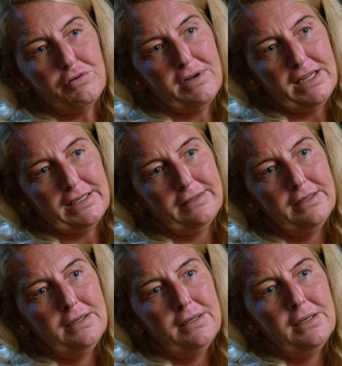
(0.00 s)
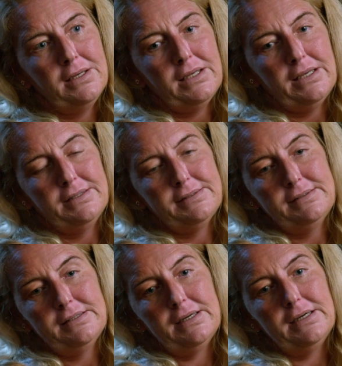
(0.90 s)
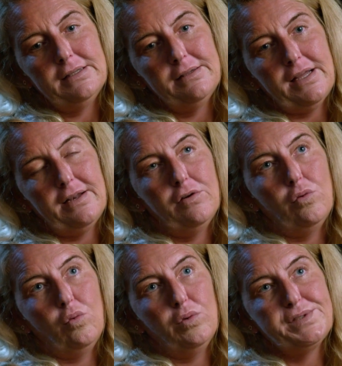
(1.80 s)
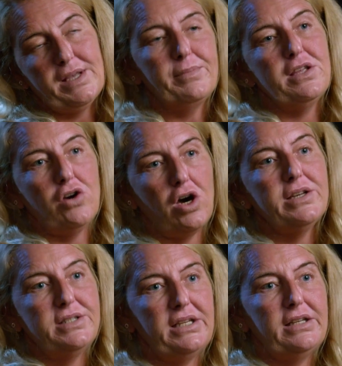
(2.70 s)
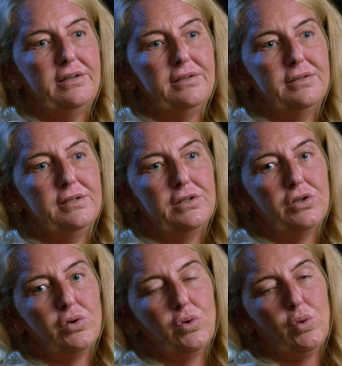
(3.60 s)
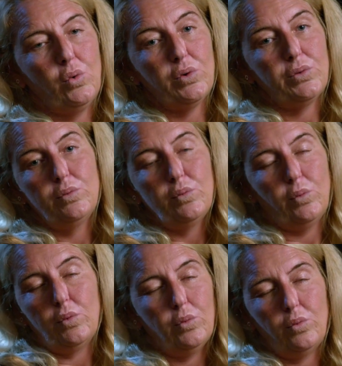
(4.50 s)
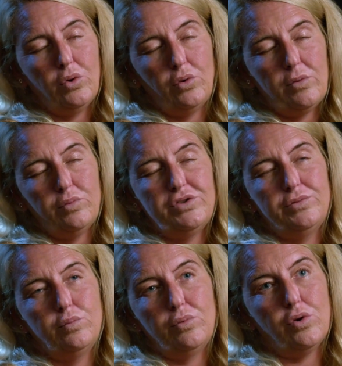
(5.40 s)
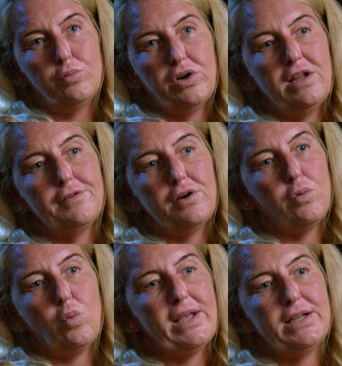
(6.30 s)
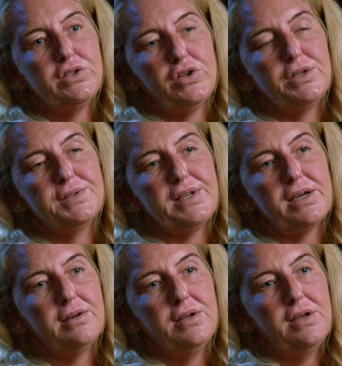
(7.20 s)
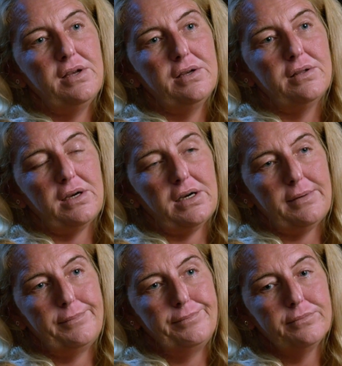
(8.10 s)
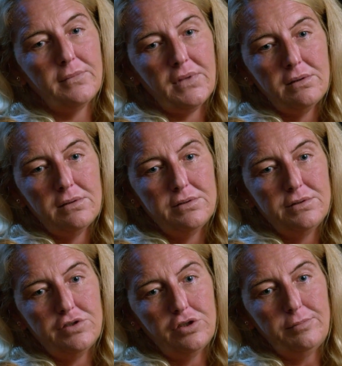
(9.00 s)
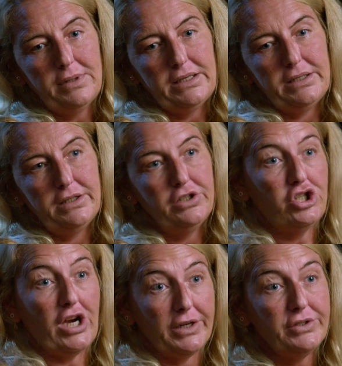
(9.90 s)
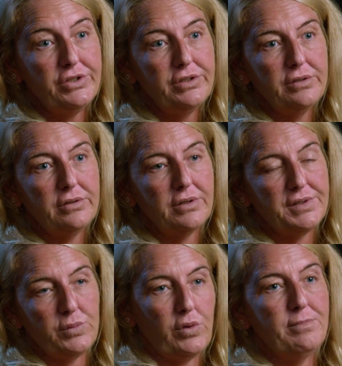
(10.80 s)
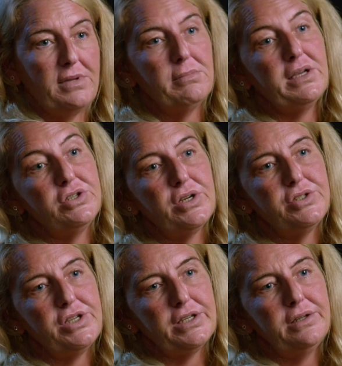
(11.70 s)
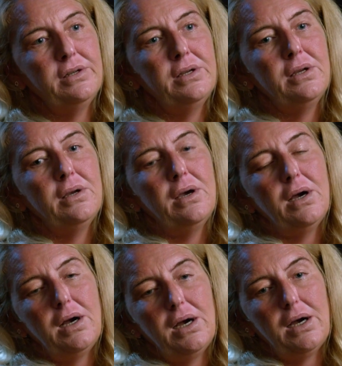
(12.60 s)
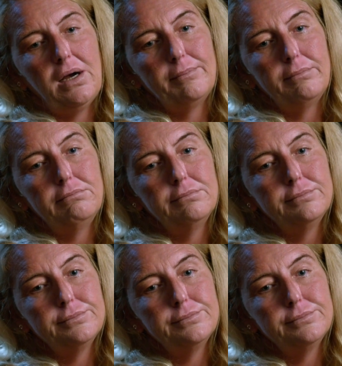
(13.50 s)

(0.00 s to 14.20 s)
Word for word: regretting it, is that something I did, or one whatever way it turns out um, to be judged, because it won't be me judging it, um,